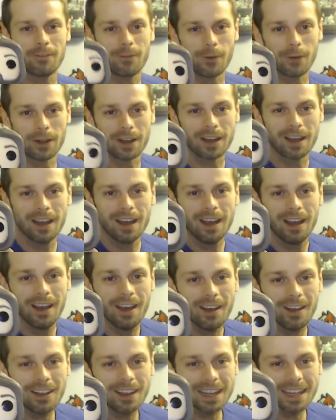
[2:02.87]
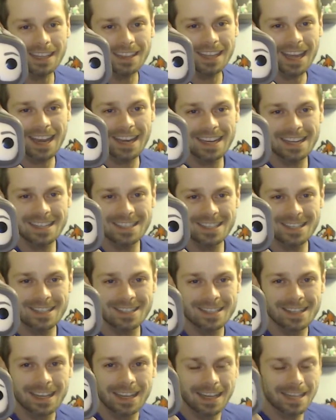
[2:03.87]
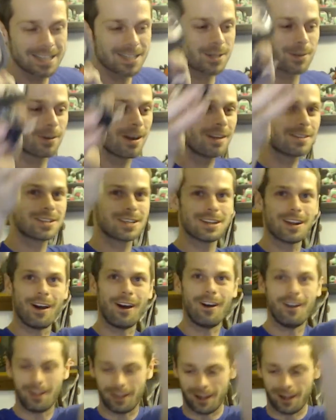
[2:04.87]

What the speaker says: for you. Oh, look at that. He's crouching all